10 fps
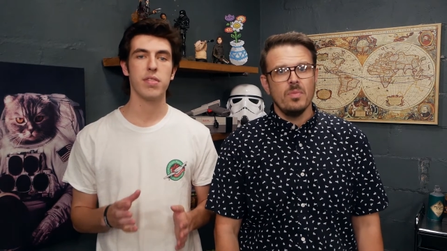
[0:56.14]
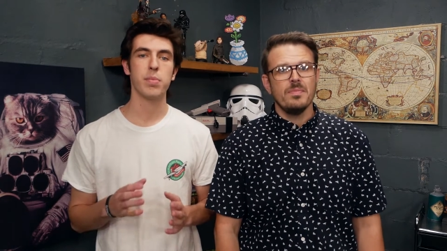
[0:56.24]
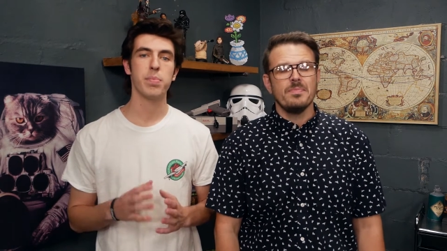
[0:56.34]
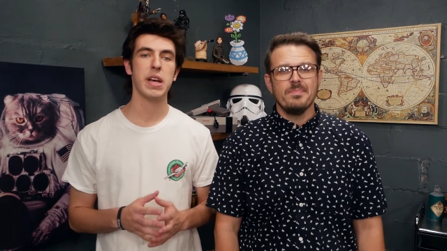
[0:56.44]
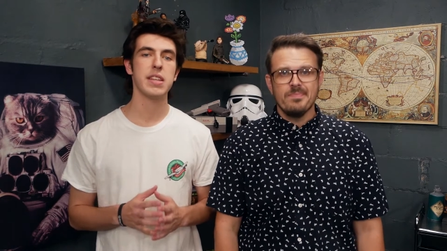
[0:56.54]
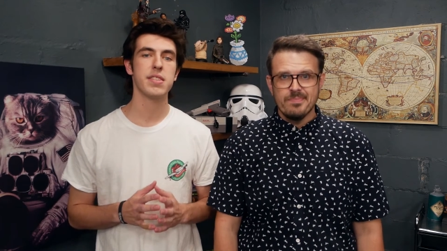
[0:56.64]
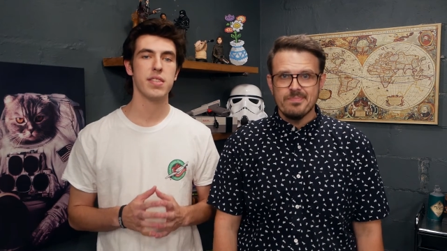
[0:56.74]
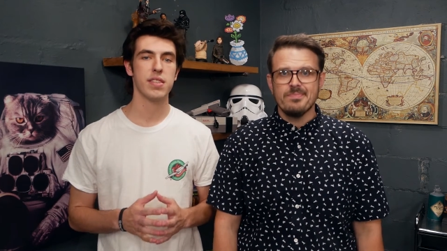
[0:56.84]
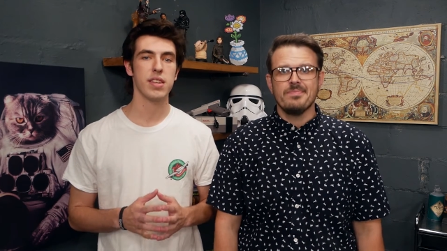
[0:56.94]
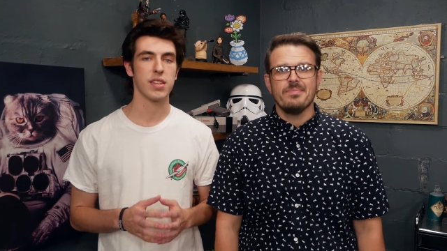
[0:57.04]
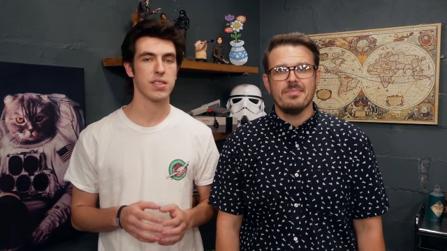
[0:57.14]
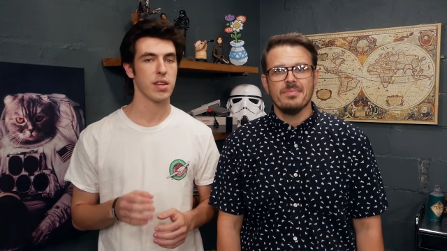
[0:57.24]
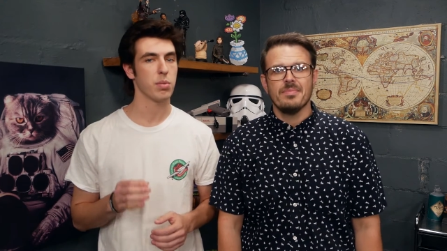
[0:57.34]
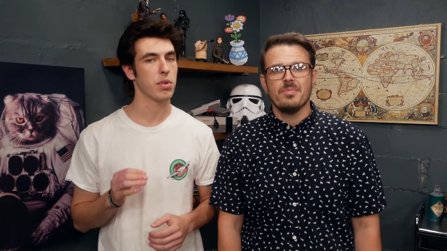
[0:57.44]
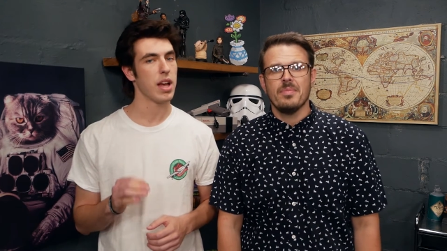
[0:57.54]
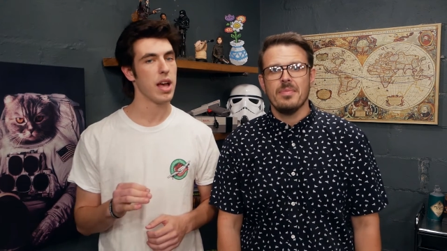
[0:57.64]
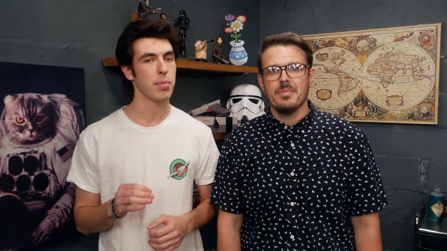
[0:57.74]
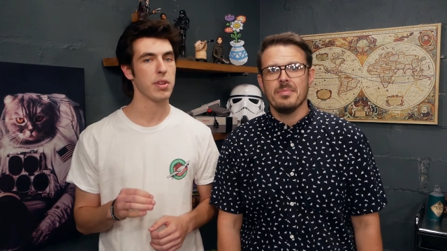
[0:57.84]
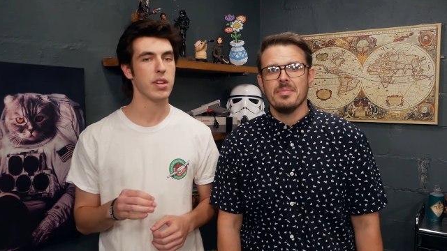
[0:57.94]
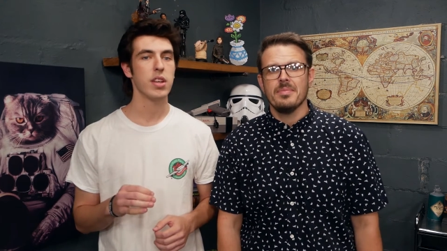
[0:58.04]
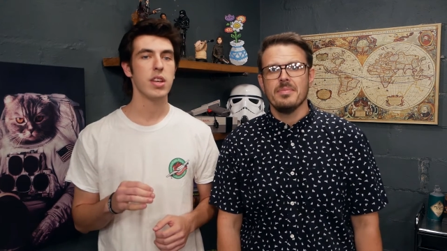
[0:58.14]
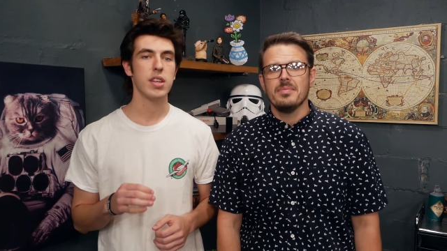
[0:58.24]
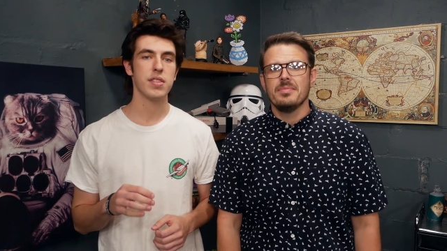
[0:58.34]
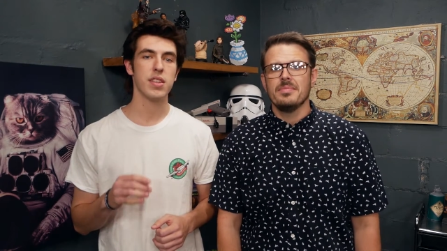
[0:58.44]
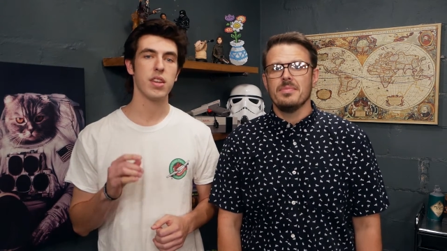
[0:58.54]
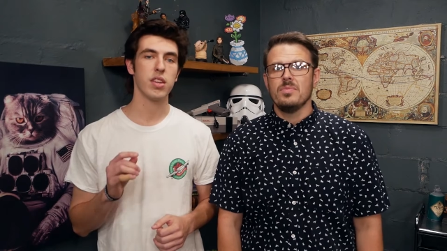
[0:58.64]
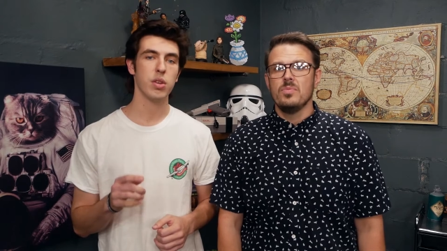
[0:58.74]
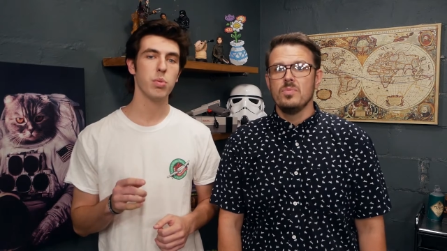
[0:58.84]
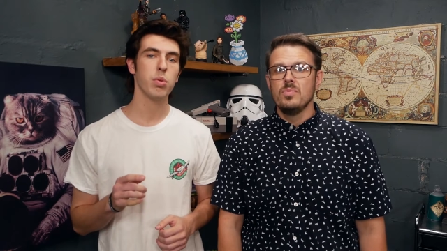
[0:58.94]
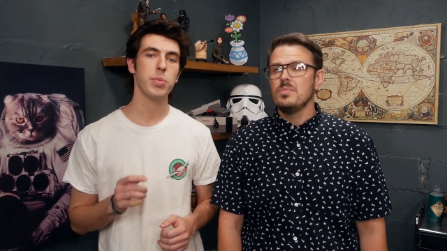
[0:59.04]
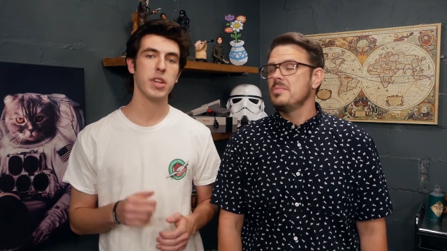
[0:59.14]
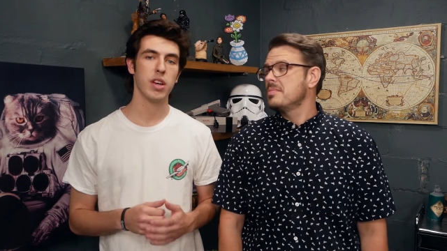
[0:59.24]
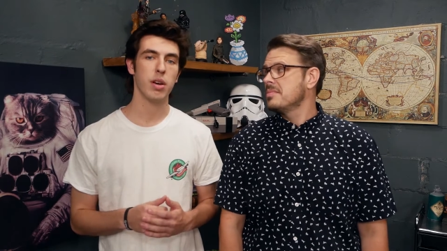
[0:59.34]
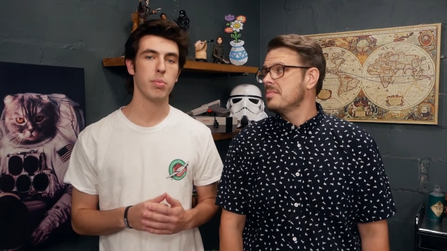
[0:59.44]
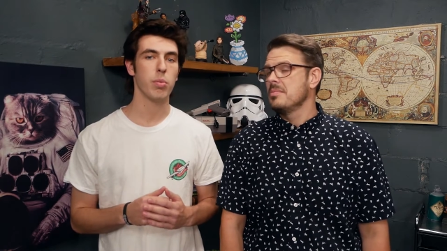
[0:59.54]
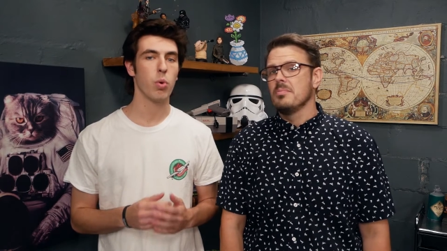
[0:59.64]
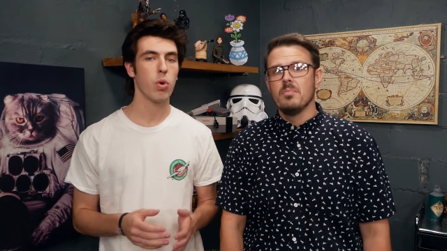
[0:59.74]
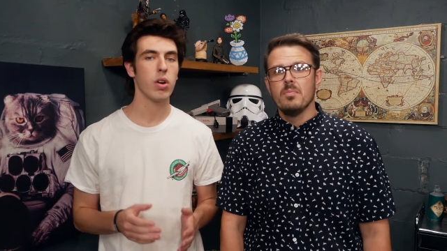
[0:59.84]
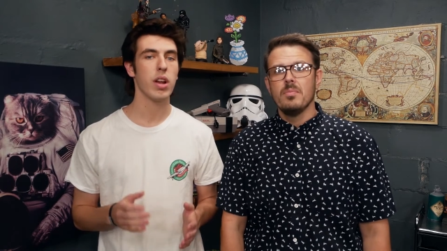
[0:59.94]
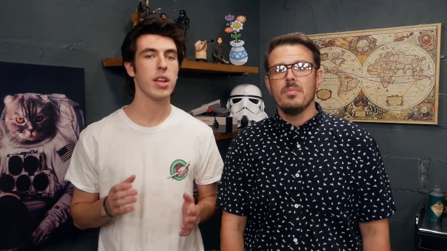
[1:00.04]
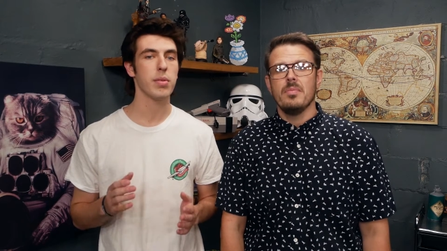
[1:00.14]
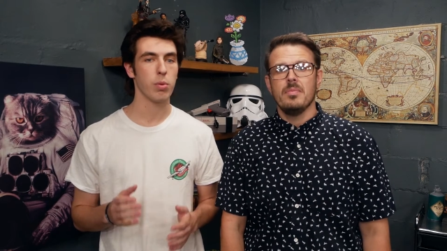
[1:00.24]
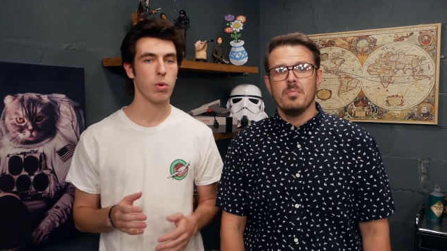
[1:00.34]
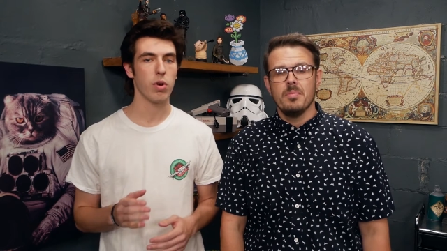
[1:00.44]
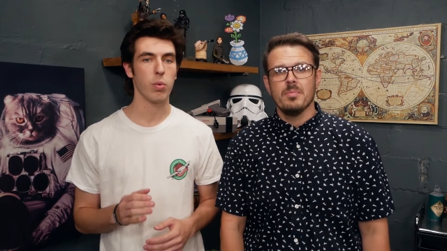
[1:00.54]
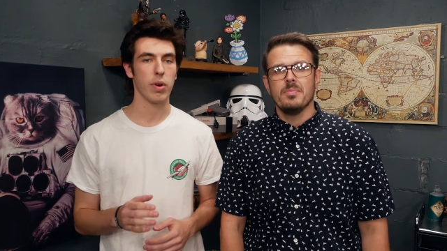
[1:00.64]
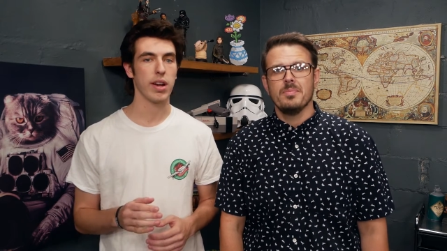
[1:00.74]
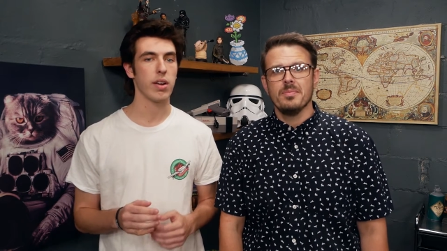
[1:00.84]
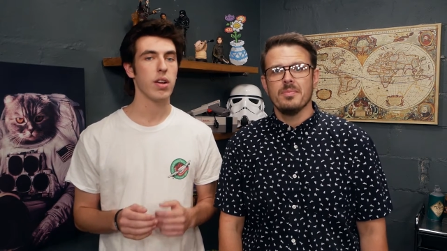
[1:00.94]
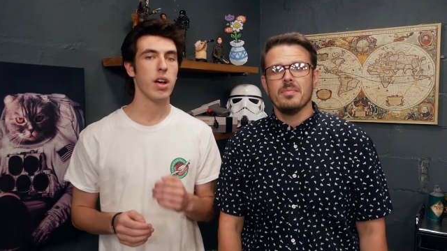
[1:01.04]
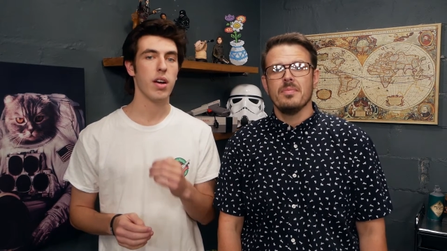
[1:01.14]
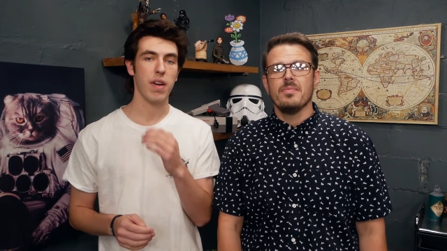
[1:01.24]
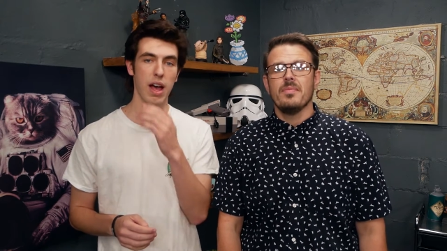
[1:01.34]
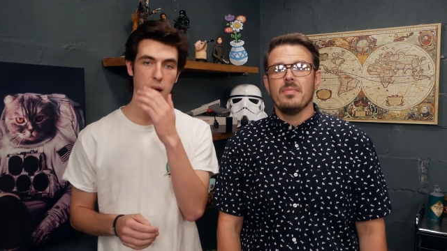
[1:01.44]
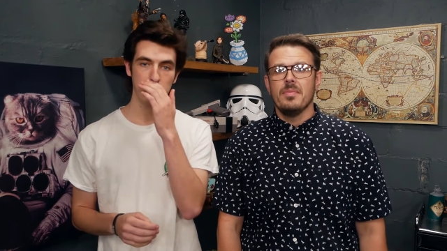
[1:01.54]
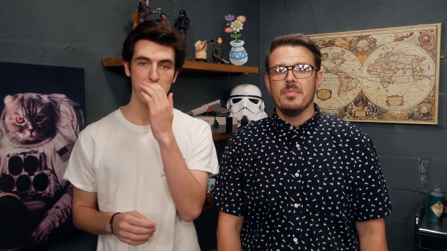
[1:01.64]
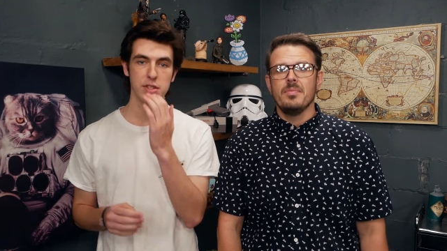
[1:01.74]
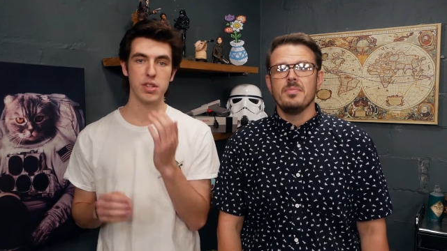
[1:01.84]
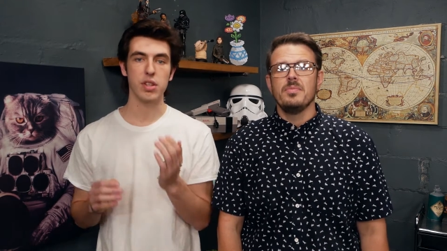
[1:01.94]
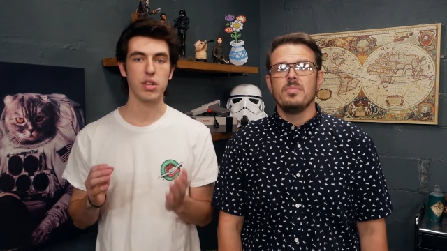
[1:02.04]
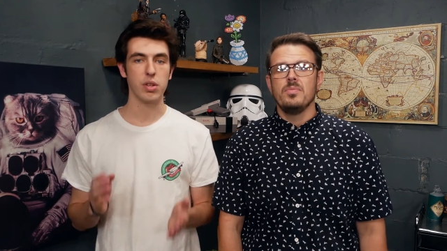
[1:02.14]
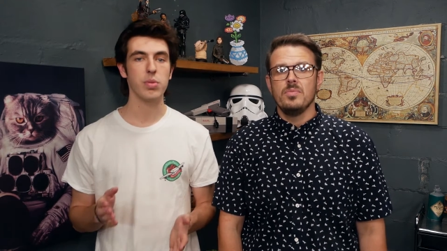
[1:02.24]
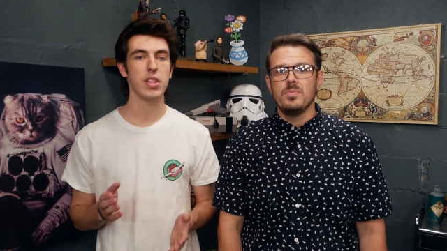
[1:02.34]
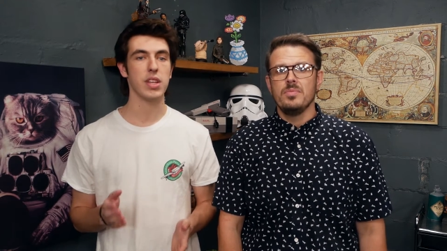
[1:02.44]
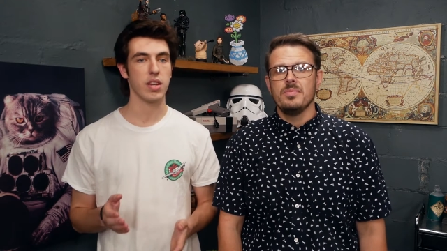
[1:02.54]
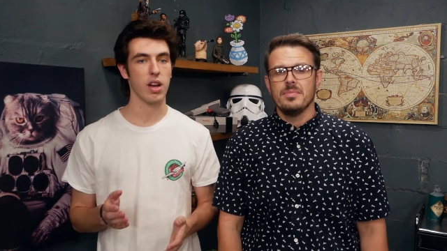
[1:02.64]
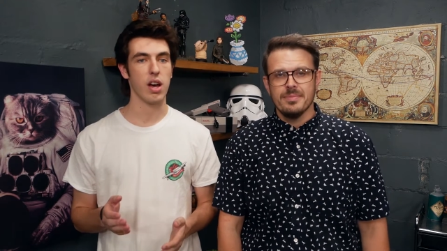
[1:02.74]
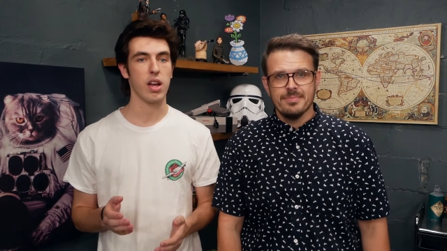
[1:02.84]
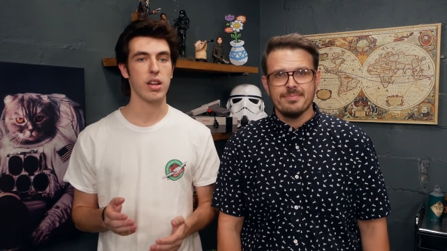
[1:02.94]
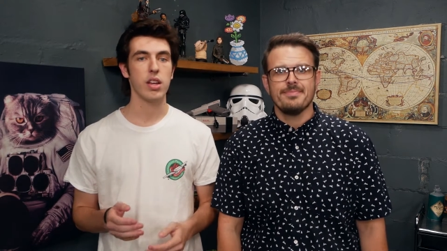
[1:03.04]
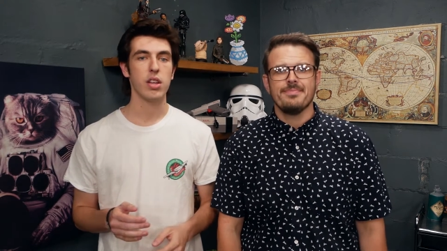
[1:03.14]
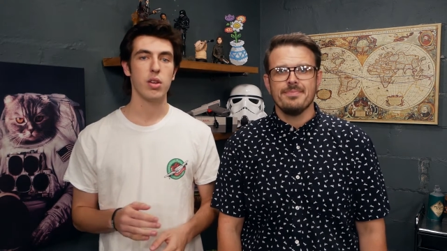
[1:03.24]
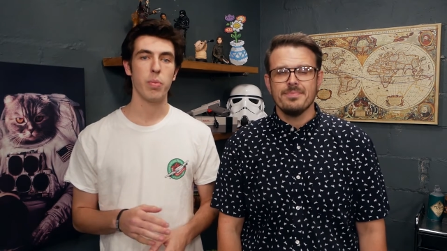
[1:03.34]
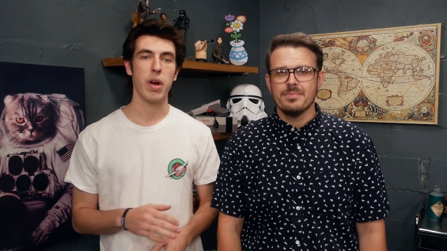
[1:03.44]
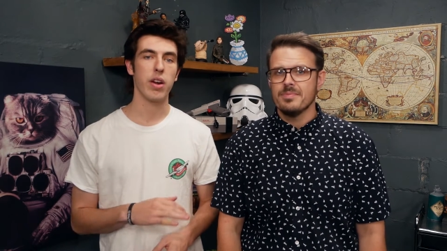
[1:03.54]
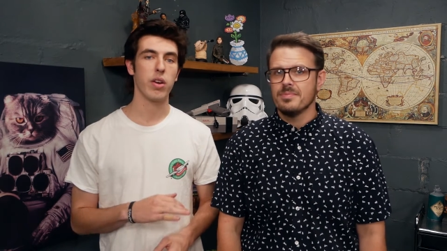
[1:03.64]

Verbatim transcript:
Speaker 1: one of the best things that will happen is that you will become more and more aware of how much you need God. No